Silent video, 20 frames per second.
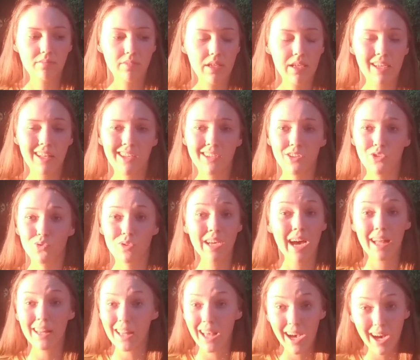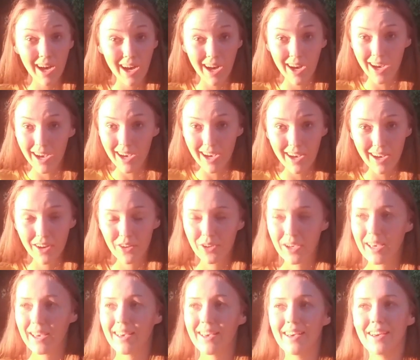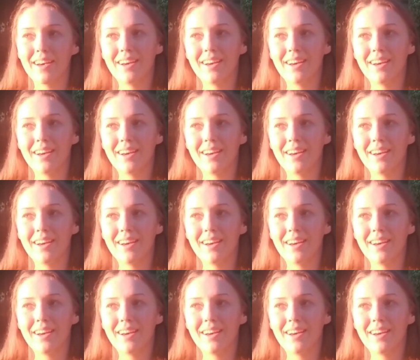eating Nutella, okay,